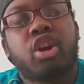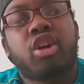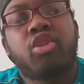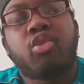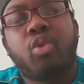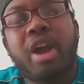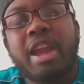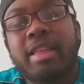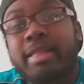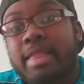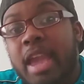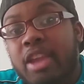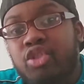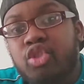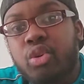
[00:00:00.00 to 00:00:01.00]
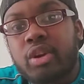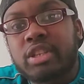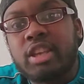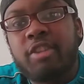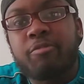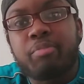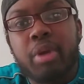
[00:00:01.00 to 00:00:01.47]
are quite
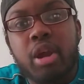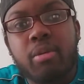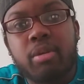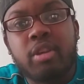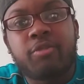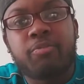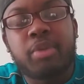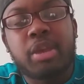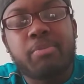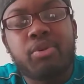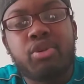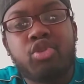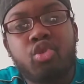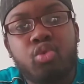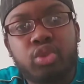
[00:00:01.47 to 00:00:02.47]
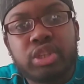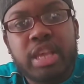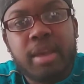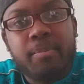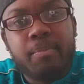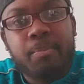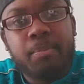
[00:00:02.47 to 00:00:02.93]
dangerous if people use
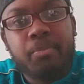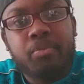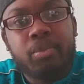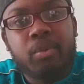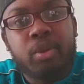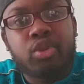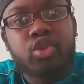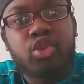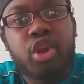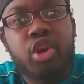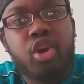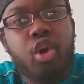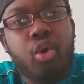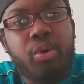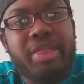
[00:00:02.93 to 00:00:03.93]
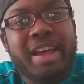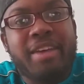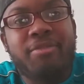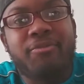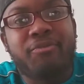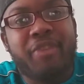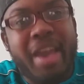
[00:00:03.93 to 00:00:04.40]
them to their own
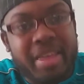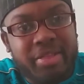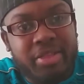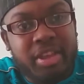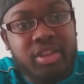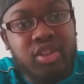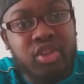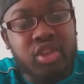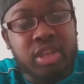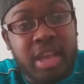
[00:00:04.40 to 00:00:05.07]
advantage.